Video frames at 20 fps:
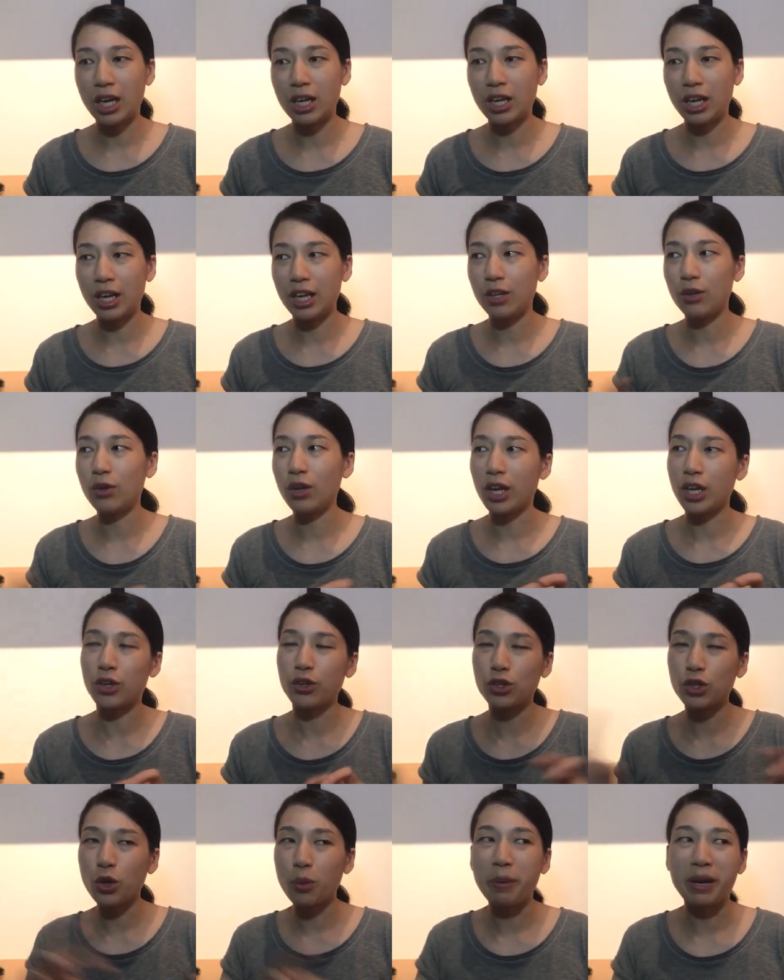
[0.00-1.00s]
I don't know, I
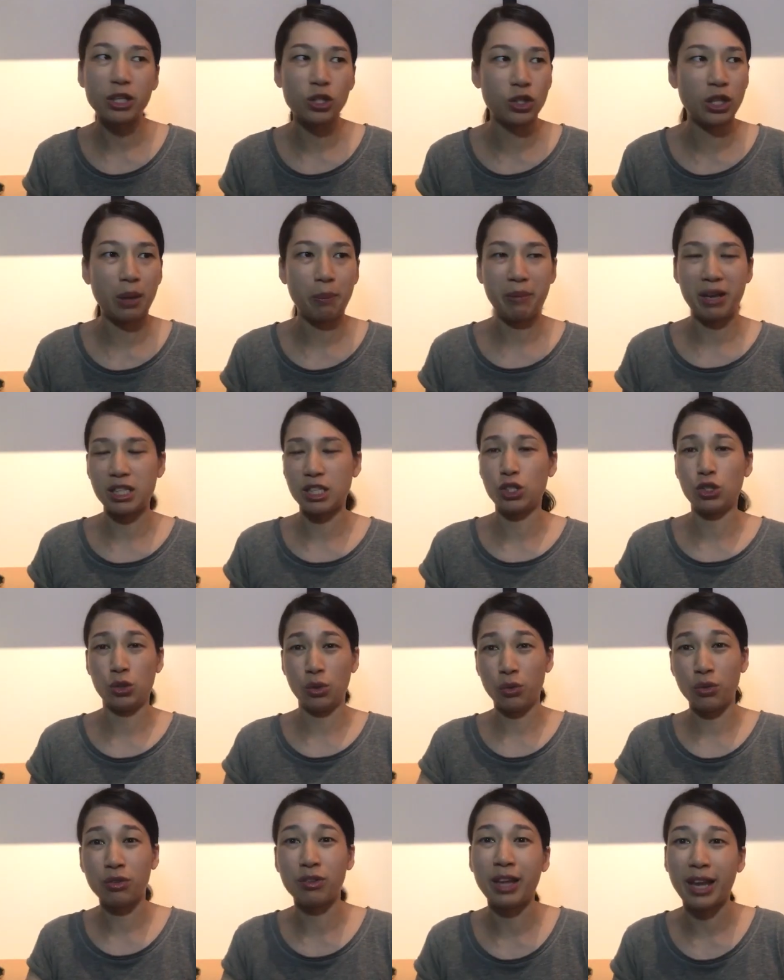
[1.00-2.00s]
couldn't go back to that message
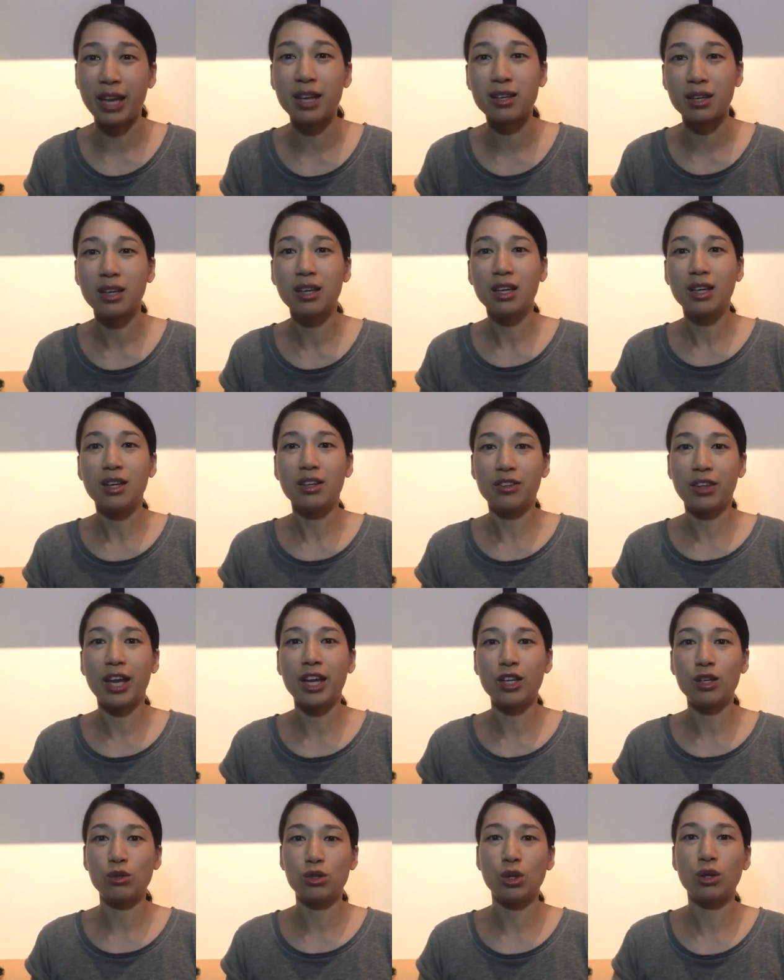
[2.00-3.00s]
to thank
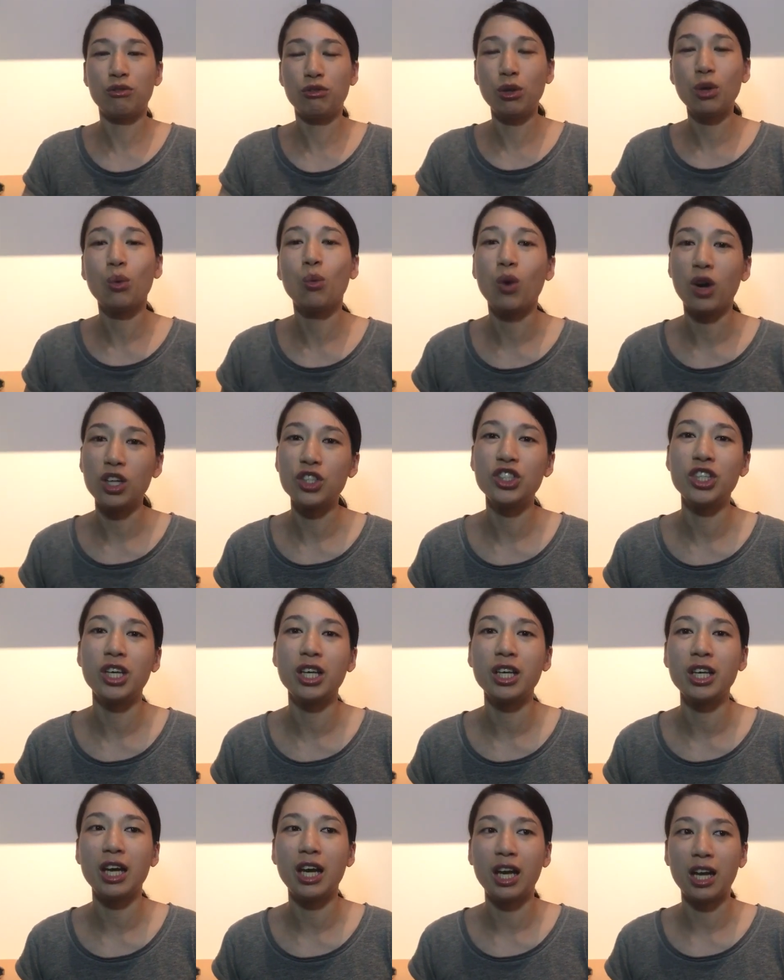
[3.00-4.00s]
you. So if you're
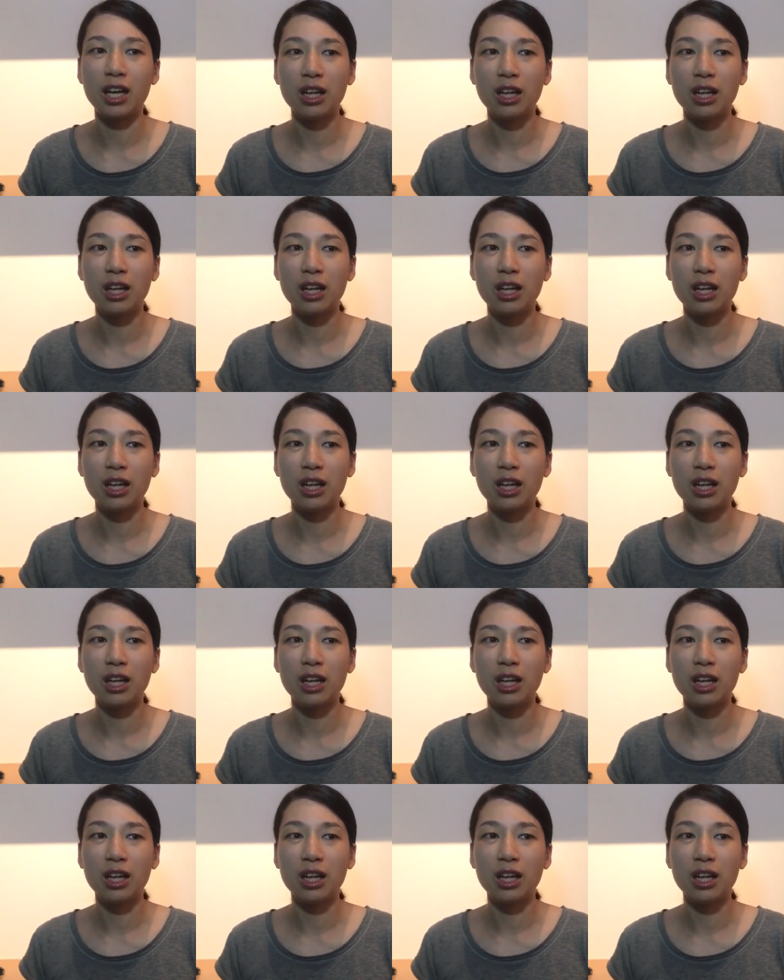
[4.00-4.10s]
watching,